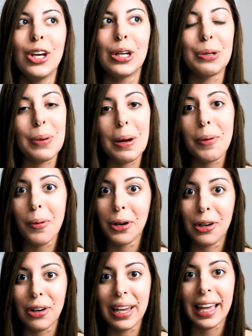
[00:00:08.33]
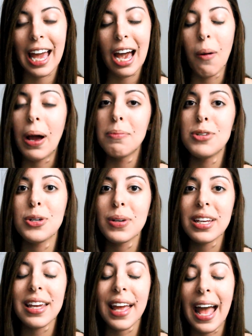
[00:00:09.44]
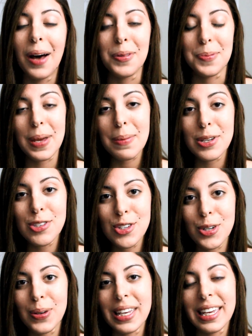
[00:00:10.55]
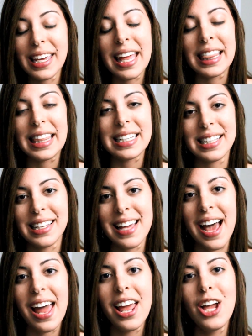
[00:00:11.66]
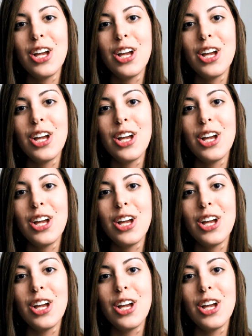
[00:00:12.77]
you're probably wondering how I'm doing, how the baby's doing, and things like that.